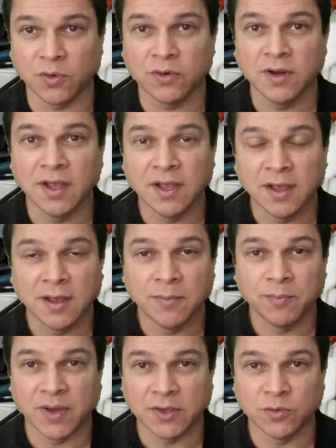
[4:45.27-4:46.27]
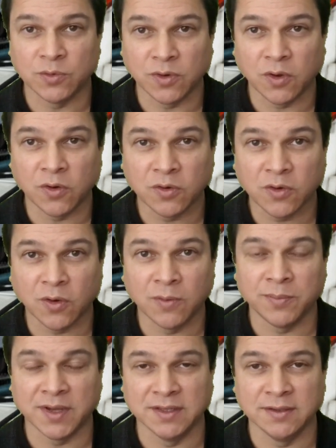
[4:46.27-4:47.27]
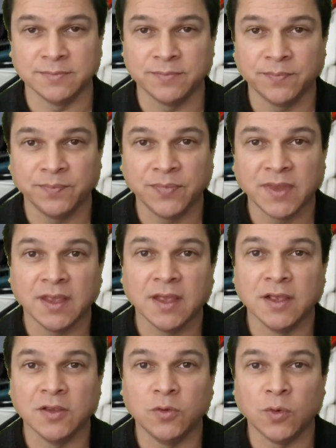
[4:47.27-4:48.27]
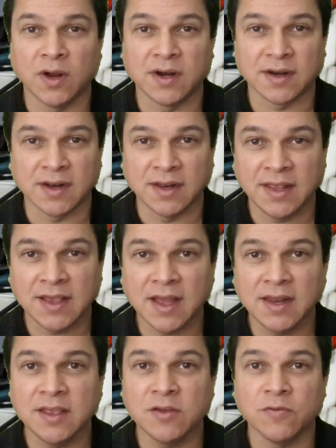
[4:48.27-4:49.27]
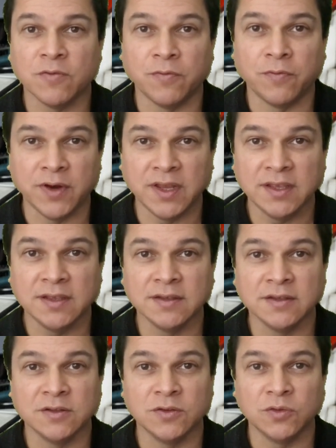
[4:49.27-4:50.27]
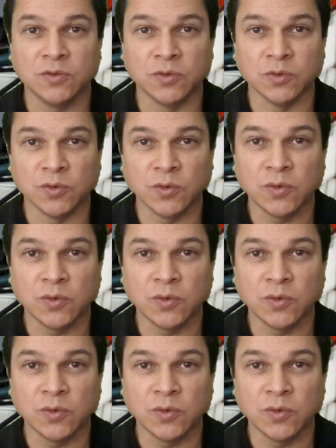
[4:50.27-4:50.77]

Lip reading: or by your own company, you are legally free to